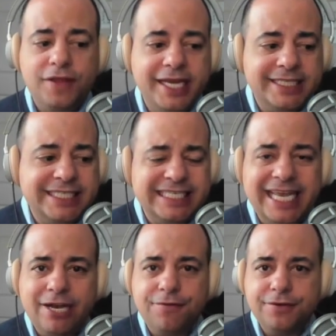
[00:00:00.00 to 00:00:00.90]
They get
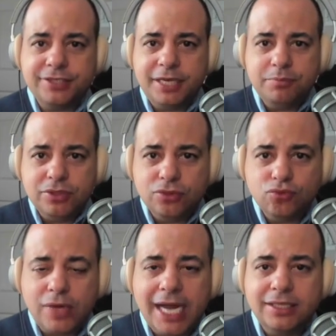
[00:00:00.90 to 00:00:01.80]
scared. There's a
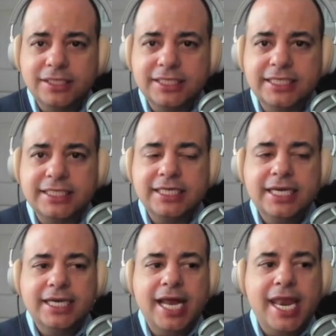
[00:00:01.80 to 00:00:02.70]
paralysis
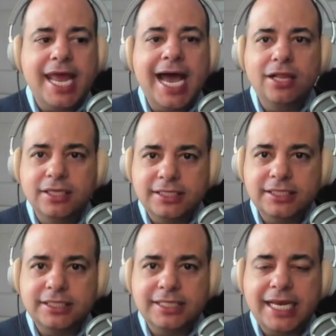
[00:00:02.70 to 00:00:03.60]

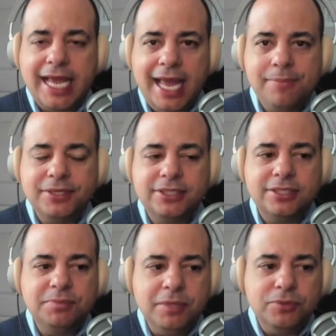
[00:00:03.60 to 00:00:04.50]
analysis that happens,
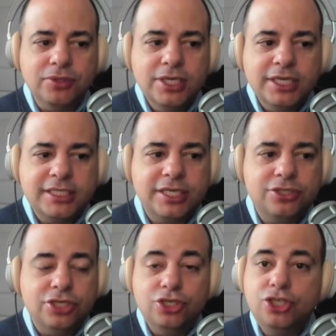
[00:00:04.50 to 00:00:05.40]
and people
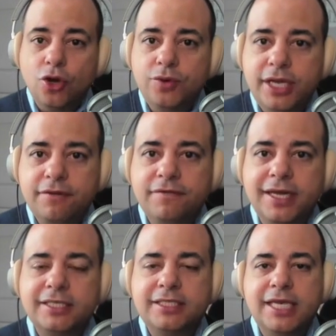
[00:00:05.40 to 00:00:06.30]
essentially don't
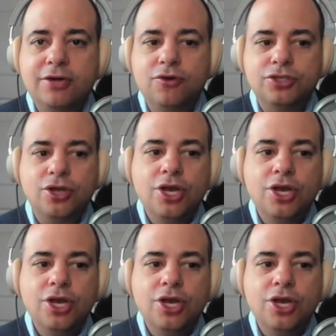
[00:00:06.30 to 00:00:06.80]
invest at all. So